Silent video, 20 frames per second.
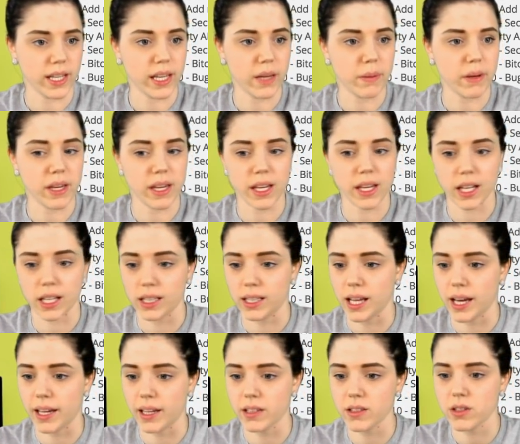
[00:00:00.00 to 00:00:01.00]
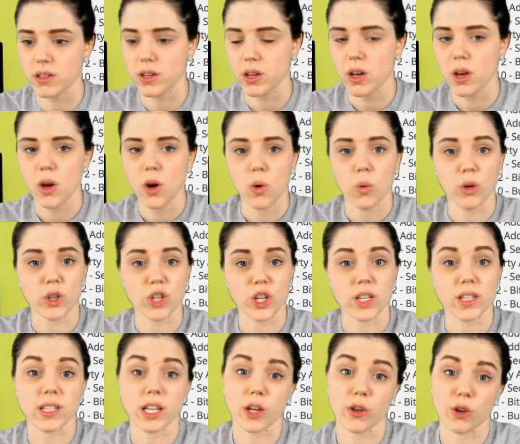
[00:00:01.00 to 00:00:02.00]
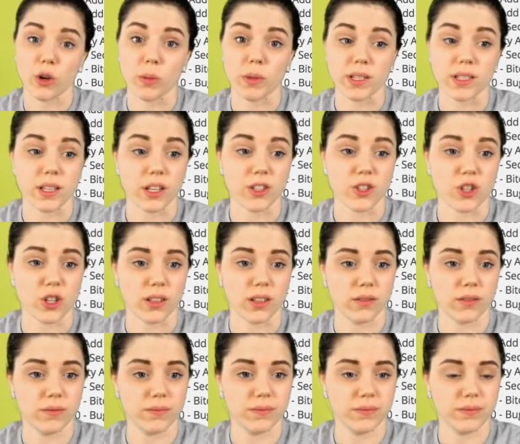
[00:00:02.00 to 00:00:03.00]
KeepKey client, which is a Chrome extension.